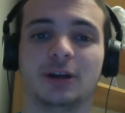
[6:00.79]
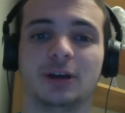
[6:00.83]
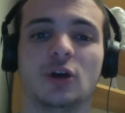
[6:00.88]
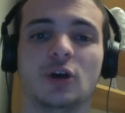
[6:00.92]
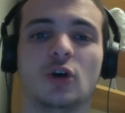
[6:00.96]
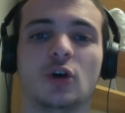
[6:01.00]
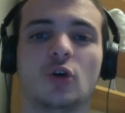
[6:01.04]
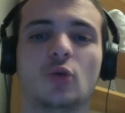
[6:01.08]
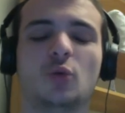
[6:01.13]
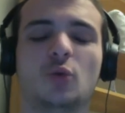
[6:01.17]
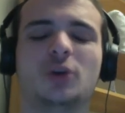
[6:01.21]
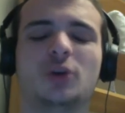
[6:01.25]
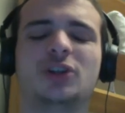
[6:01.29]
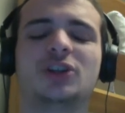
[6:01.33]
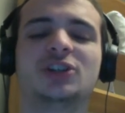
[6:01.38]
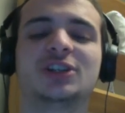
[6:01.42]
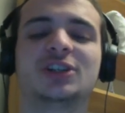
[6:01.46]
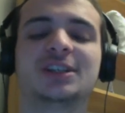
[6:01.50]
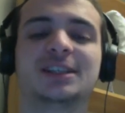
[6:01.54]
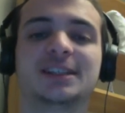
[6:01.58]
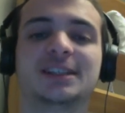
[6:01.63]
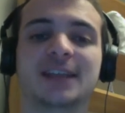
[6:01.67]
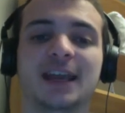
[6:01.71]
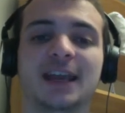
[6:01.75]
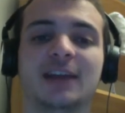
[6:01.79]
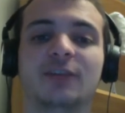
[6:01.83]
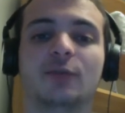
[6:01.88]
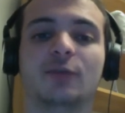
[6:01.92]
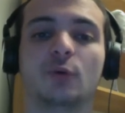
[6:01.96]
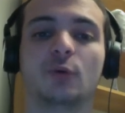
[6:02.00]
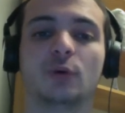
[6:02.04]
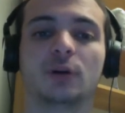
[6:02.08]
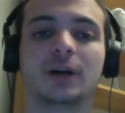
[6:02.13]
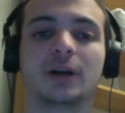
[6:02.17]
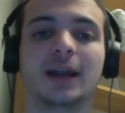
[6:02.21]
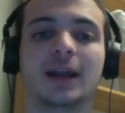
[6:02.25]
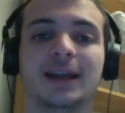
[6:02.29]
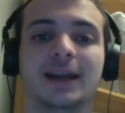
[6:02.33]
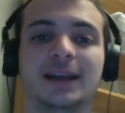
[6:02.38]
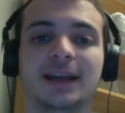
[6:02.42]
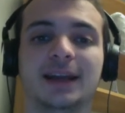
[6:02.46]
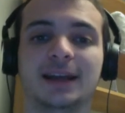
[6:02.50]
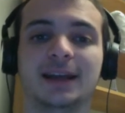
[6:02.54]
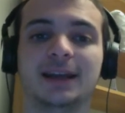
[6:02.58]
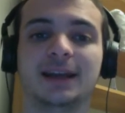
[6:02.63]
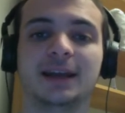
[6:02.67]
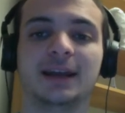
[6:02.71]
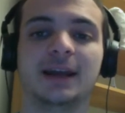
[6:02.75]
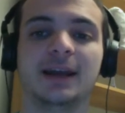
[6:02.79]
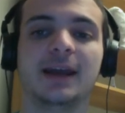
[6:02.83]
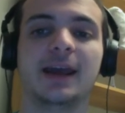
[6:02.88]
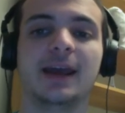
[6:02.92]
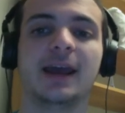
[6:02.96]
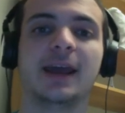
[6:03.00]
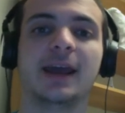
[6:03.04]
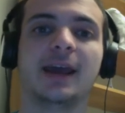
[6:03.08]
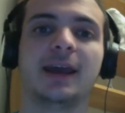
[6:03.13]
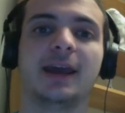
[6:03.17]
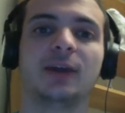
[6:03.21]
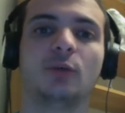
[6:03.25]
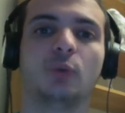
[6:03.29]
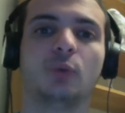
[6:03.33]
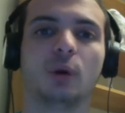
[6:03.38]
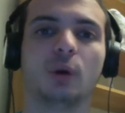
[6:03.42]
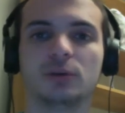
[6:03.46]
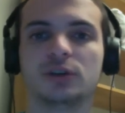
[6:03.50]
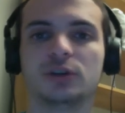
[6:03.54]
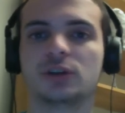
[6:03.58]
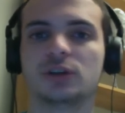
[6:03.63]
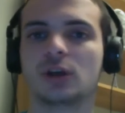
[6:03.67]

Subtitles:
which is insane. 4/8/8. And what was